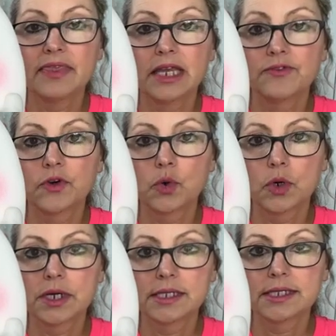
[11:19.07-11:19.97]
And then of
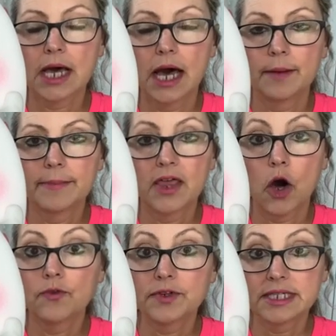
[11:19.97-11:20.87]
course, the
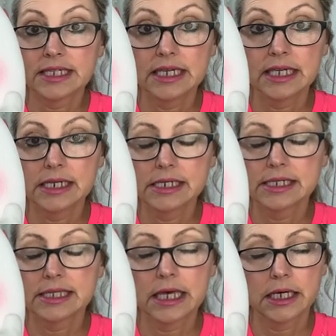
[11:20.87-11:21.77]

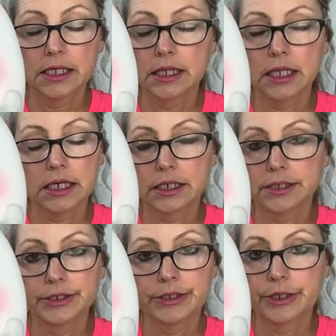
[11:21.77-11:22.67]
overseas,
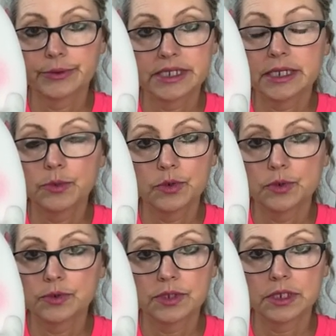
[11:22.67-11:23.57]
the you know,
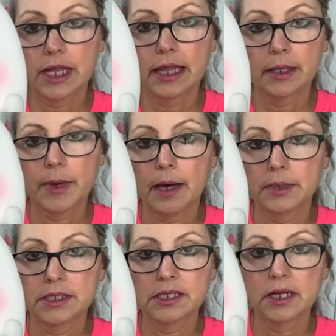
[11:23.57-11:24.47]
Temus and
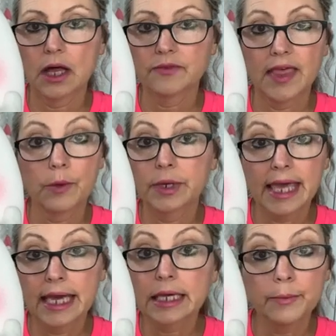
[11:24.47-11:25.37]
Alibabas and all of that, we
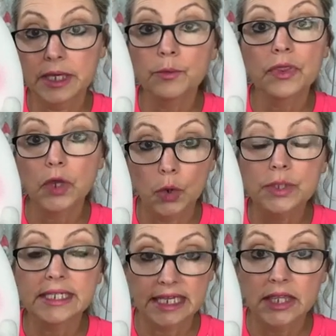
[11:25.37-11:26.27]
can't compete with
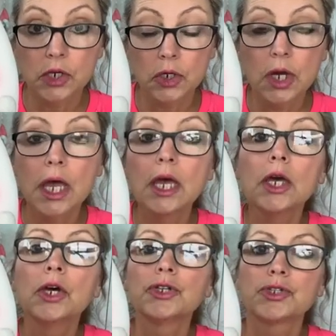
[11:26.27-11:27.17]
those either.
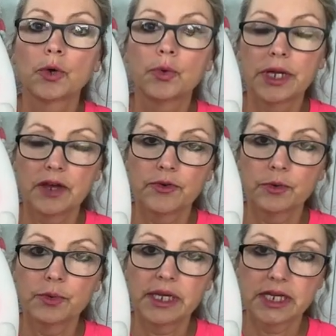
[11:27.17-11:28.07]
So
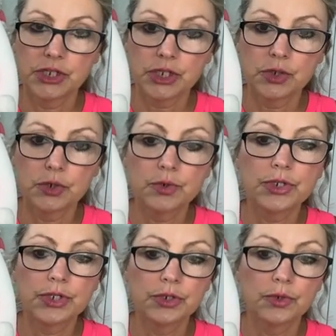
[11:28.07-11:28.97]
whatever we can do
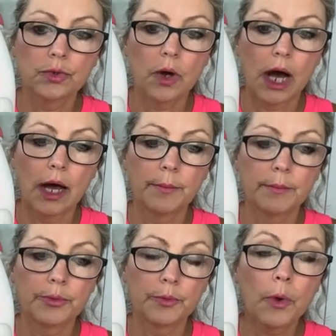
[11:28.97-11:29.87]
to
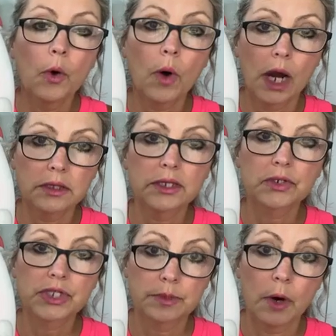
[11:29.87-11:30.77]
promote our
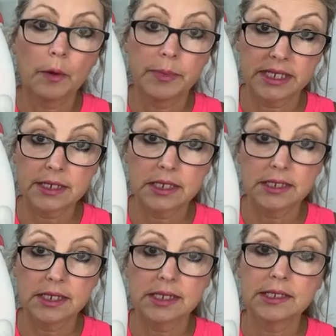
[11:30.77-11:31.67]
little small
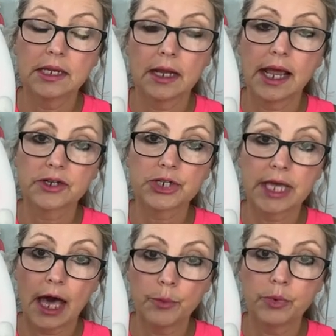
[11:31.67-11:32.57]
businesses and
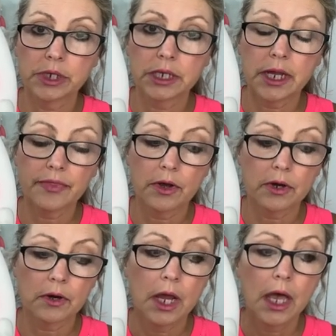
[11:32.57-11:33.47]
actually help one
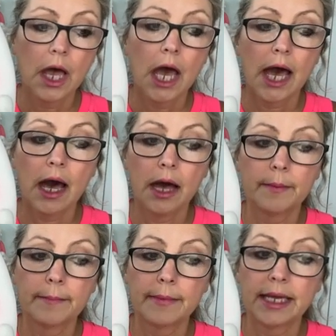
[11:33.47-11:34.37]
another.
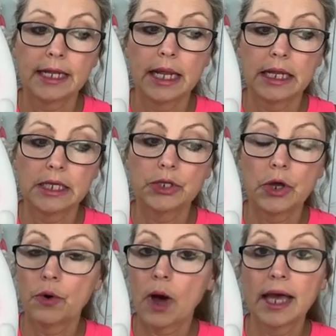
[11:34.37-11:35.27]
And you
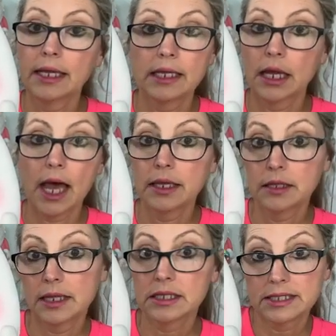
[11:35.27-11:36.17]
know,
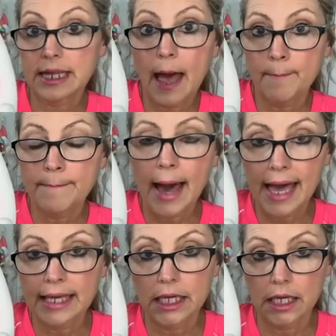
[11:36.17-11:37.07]
it's not
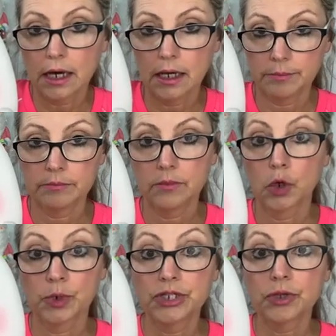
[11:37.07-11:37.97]
my
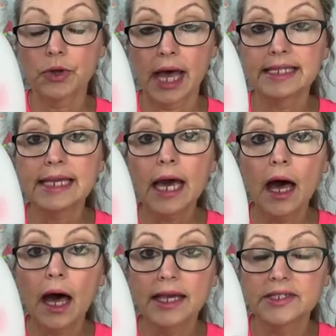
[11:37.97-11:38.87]
original
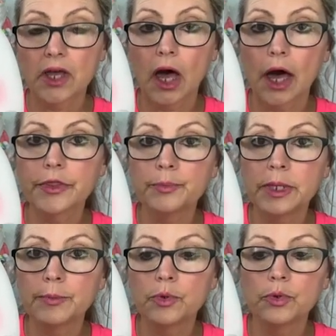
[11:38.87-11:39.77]
idea. I saw other
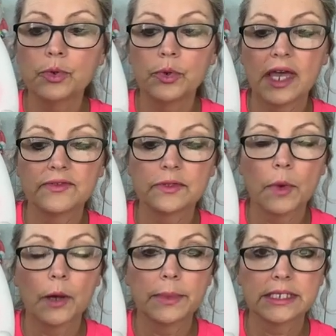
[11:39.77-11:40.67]
people who have
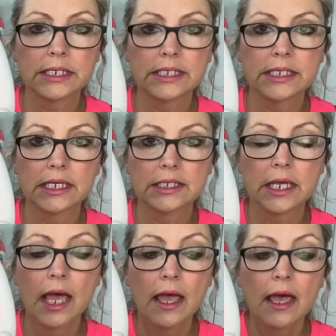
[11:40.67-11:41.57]
small
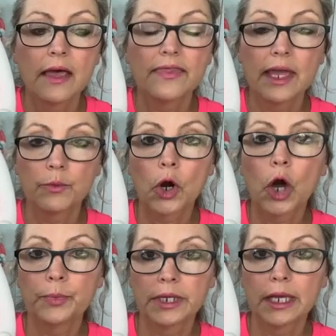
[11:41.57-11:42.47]
businesses that were
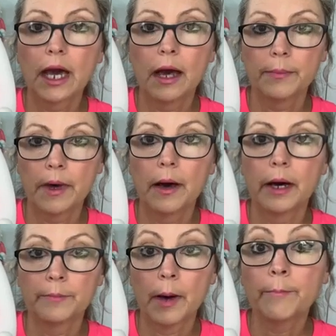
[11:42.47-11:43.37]
opening up
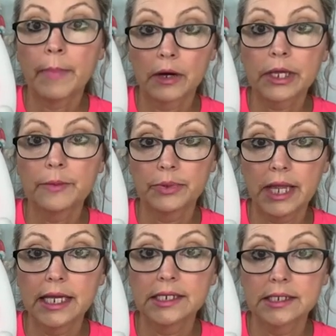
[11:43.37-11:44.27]

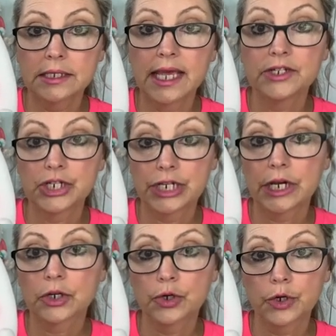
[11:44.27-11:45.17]
marketplace and
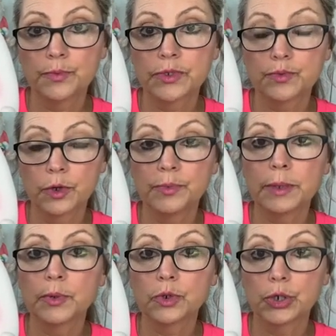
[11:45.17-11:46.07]
share groups where
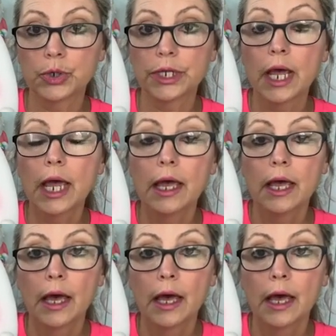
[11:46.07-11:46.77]
people could